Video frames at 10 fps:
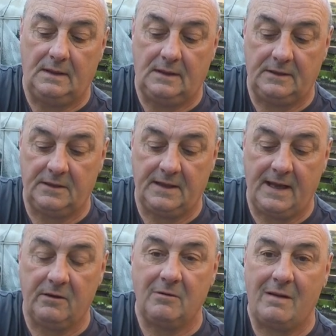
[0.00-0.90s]
at the
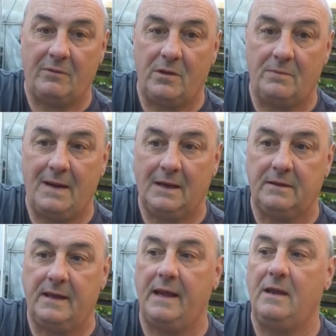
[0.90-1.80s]
diagram on the back
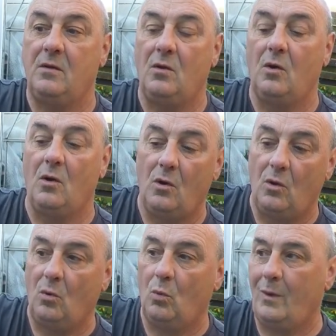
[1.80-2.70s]
there,
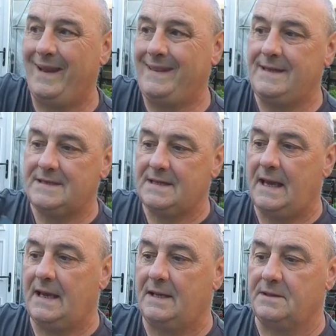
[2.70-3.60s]
when this
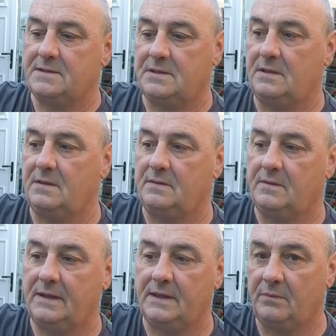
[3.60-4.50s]
has
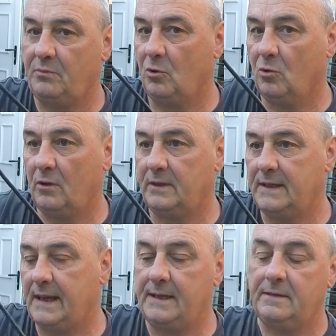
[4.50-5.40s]
the little plug on
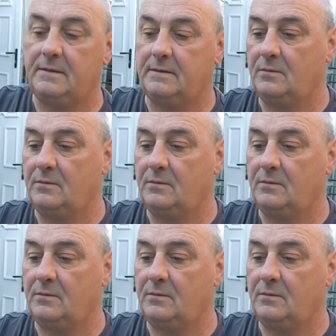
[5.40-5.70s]
the end,